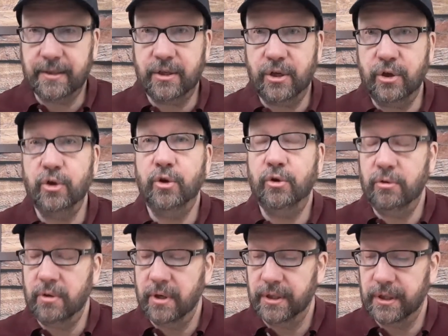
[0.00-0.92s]

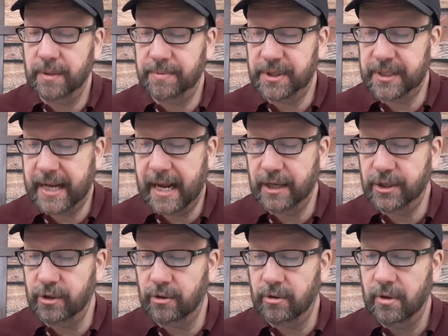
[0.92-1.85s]
two
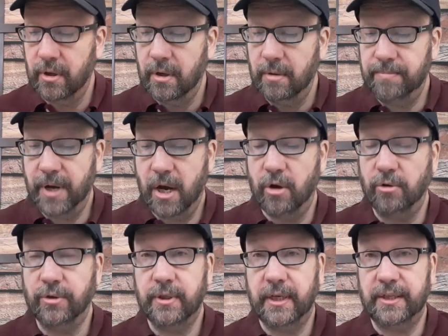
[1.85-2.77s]
substantial
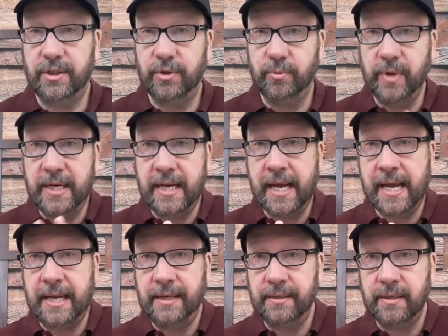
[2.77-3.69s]
posts. That's 3
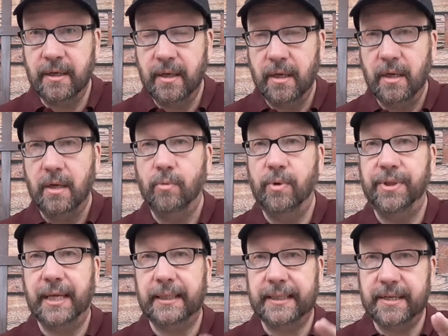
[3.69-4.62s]
days with
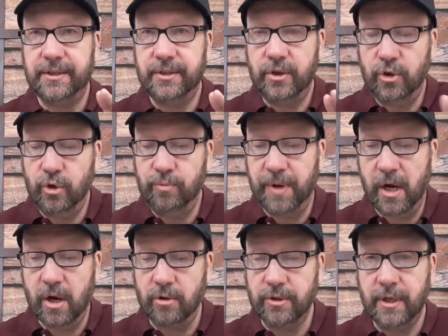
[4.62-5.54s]
at least two
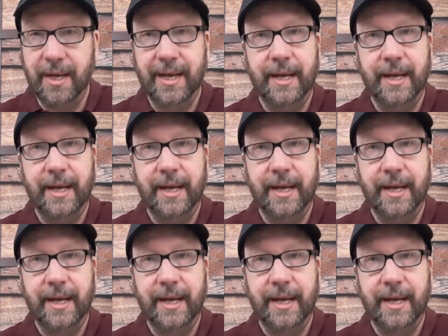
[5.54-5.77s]
posts.